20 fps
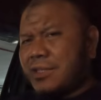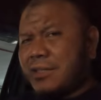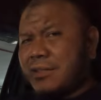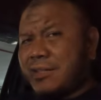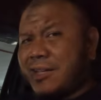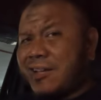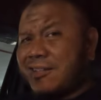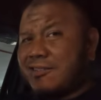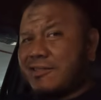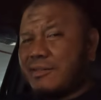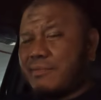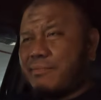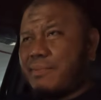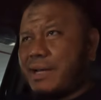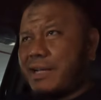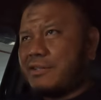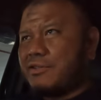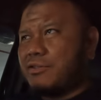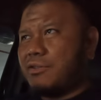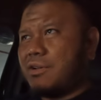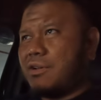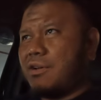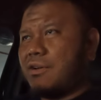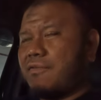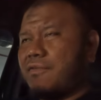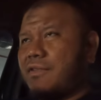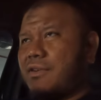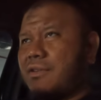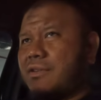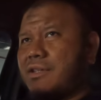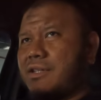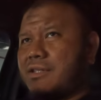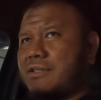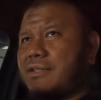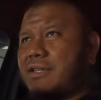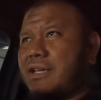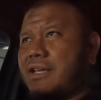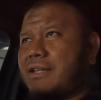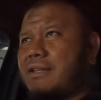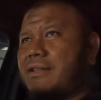that's the backstory of all
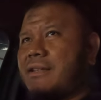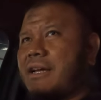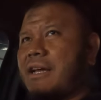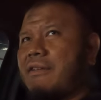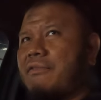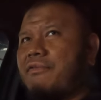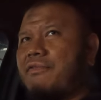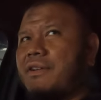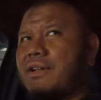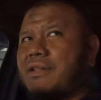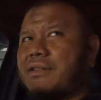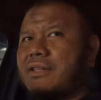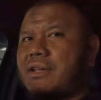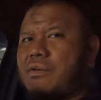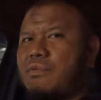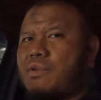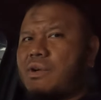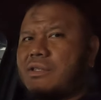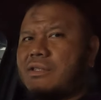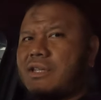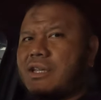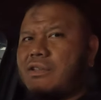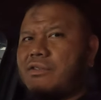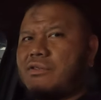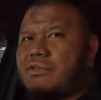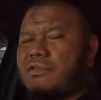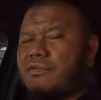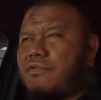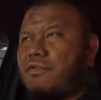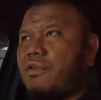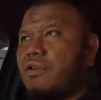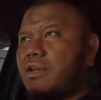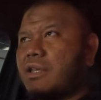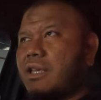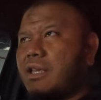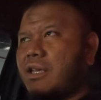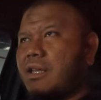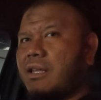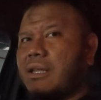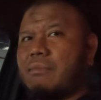this. And I felt that once I used the
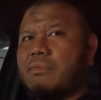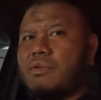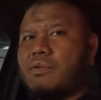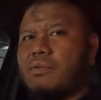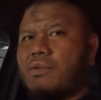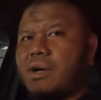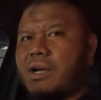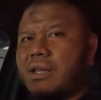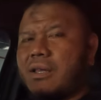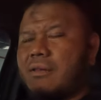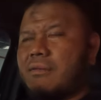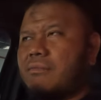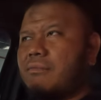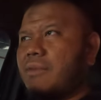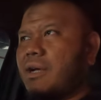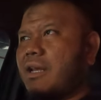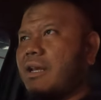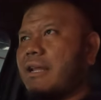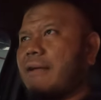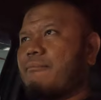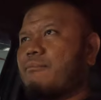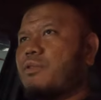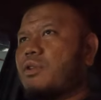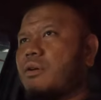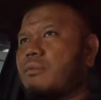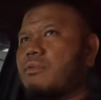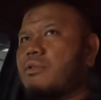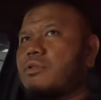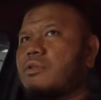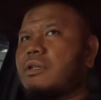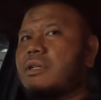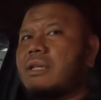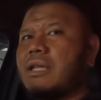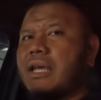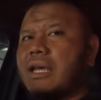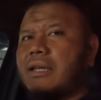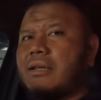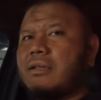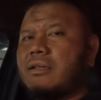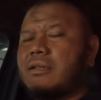4K, number one, my laptop couldn't
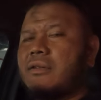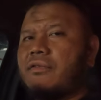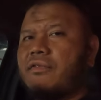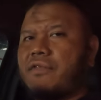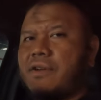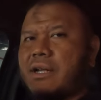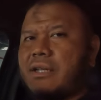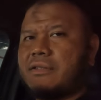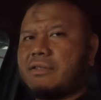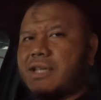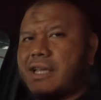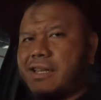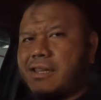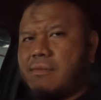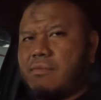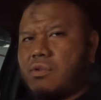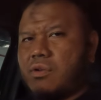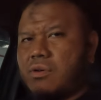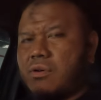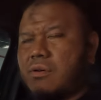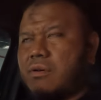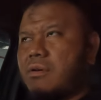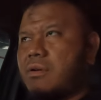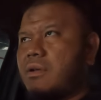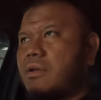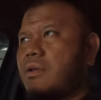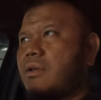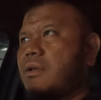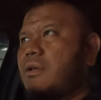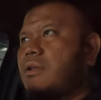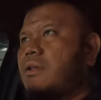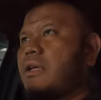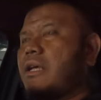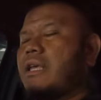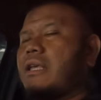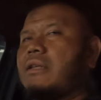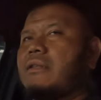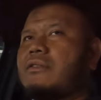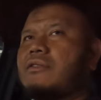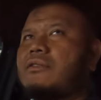handle the files anymore.
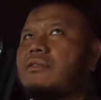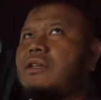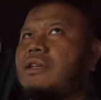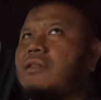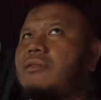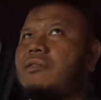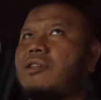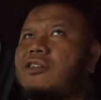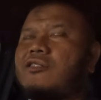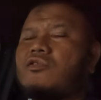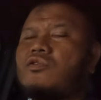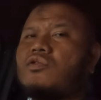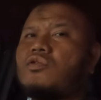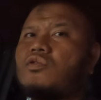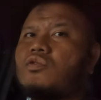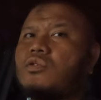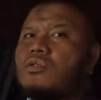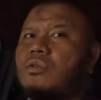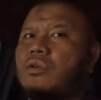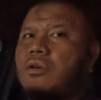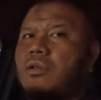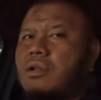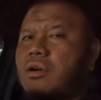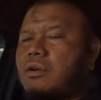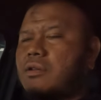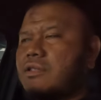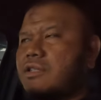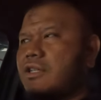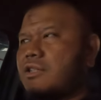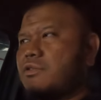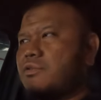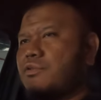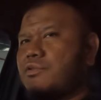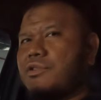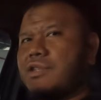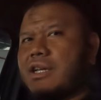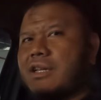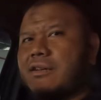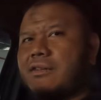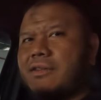Like it takes so long just to
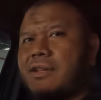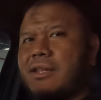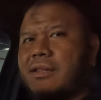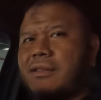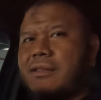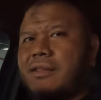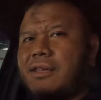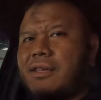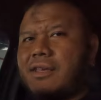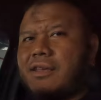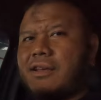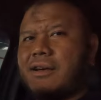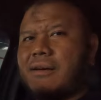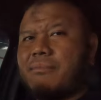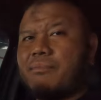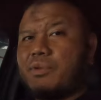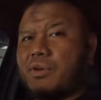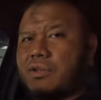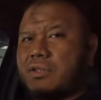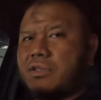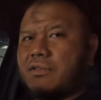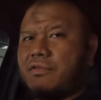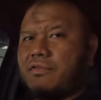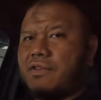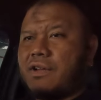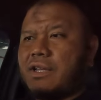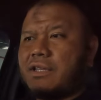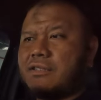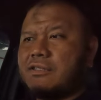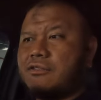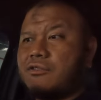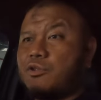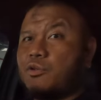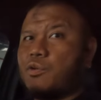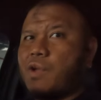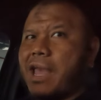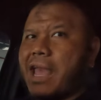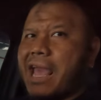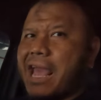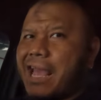generate the proxy files
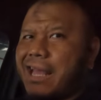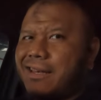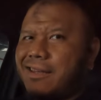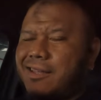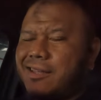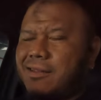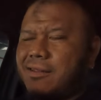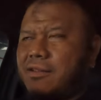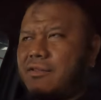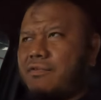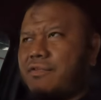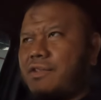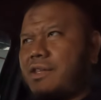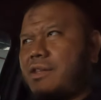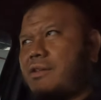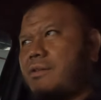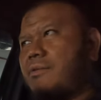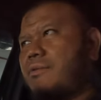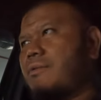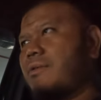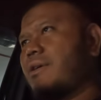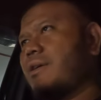to edit the video.